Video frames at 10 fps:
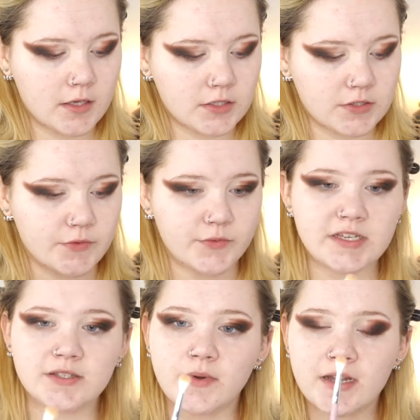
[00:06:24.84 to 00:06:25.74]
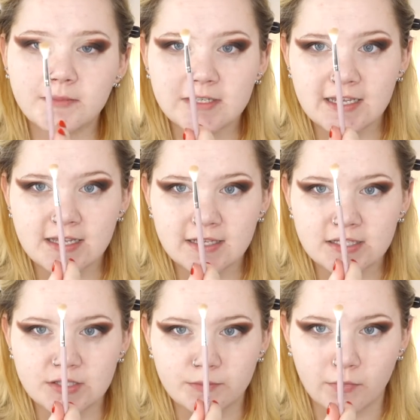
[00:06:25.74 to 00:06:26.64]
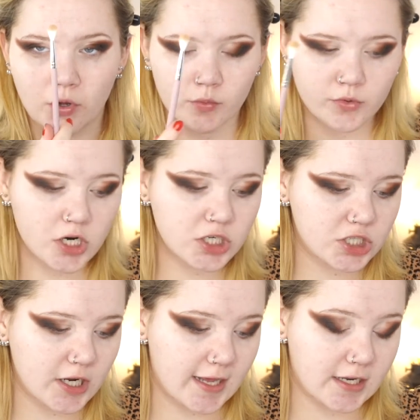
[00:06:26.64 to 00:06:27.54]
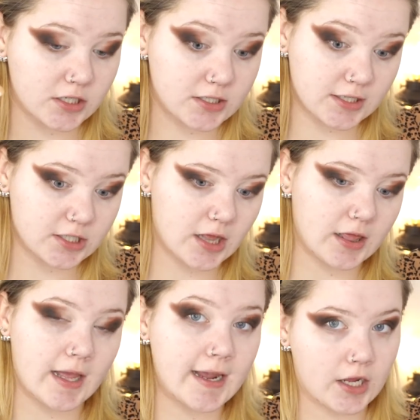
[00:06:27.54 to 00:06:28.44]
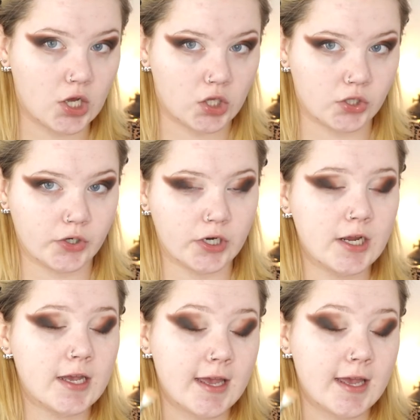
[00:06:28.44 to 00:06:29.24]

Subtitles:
So the reason why I'm taking this small brush and such a light color